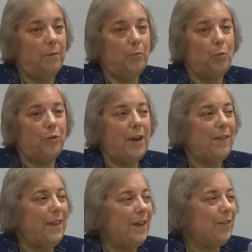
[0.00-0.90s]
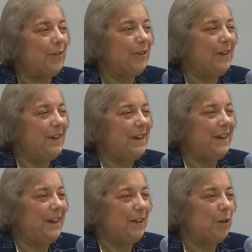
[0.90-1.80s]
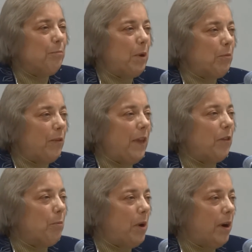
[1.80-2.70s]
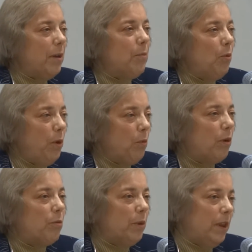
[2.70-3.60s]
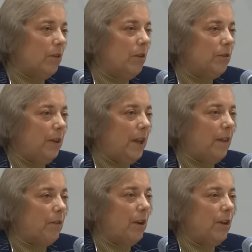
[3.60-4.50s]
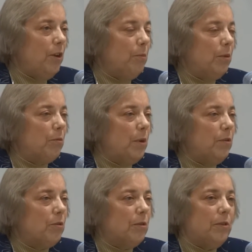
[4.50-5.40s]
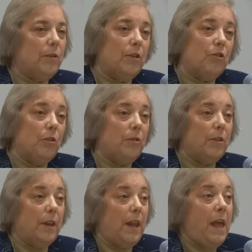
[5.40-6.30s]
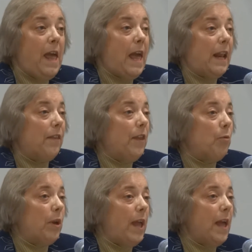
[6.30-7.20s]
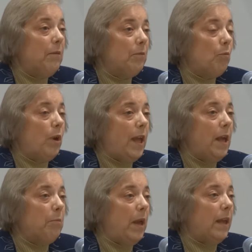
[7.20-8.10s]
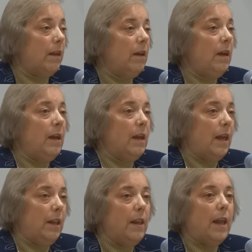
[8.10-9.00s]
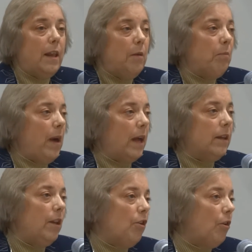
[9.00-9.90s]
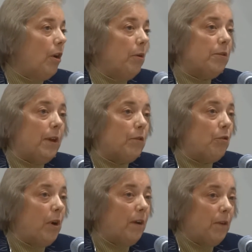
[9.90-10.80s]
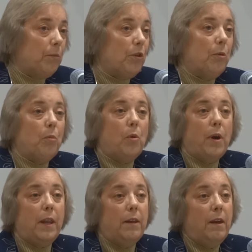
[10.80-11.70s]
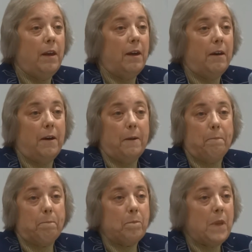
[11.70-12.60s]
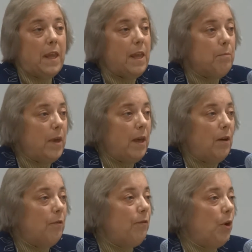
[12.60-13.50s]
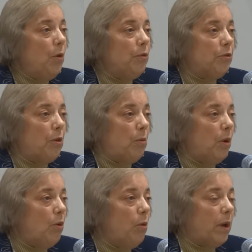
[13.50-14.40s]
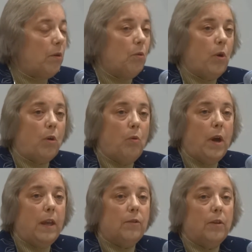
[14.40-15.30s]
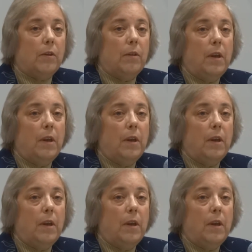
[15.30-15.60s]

was on a member of the other party, but we worked really closely together on human resources issues, and I think we can make an impact. And you don't always have to drive up to Des Moines. Email, phones are a real quick way to